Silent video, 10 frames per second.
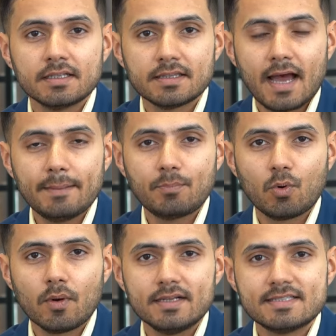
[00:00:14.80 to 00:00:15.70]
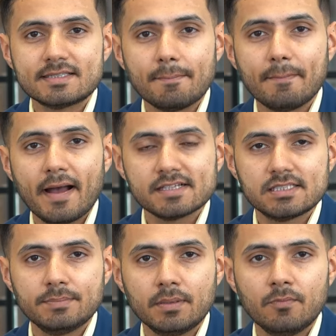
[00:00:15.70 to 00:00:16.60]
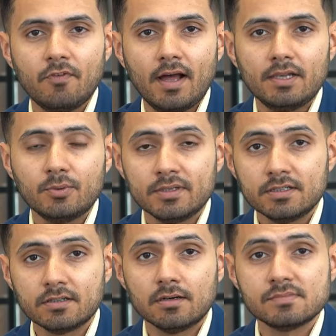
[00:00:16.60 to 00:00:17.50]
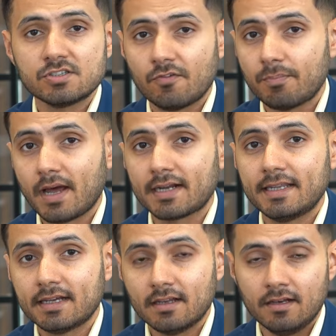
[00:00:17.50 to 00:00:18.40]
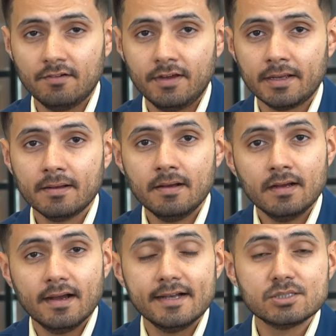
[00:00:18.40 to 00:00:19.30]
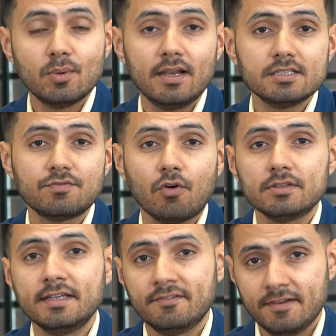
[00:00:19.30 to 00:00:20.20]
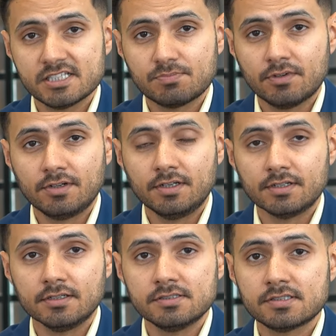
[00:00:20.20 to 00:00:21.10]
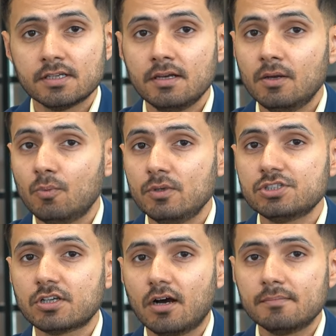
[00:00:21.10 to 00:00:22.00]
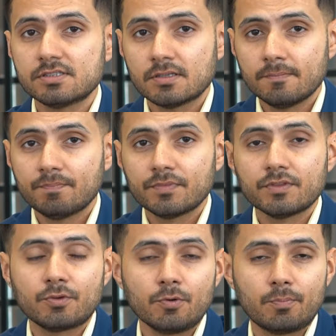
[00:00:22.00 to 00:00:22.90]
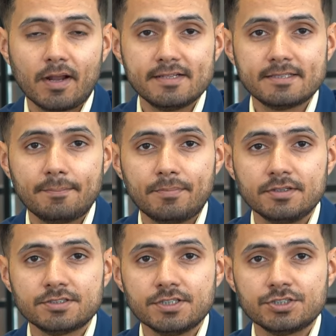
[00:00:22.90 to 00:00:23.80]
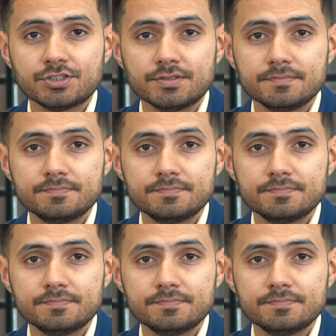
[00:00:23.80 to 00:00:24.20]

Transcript: that provides the maximum value in terms of practical living as well as for the investment returns which comes through price appreciation.